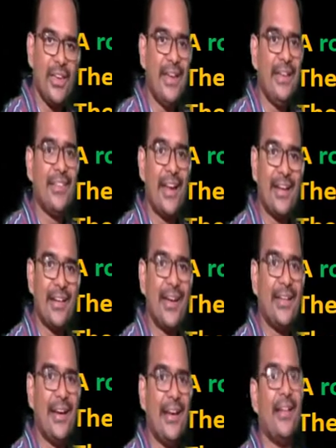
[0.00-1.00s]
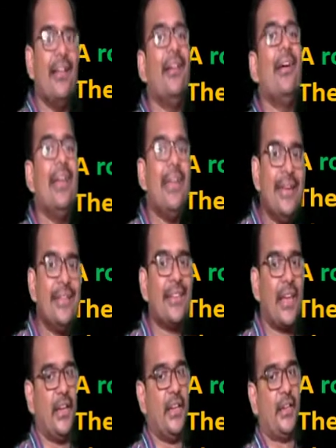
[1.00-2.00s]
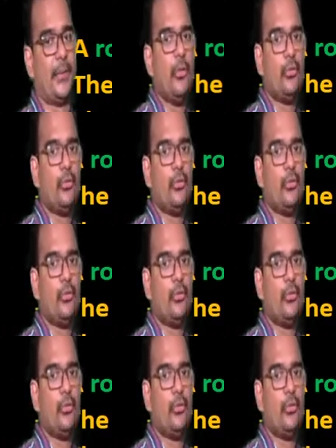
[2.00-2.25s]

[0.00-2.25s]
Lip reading: heat generated inside it.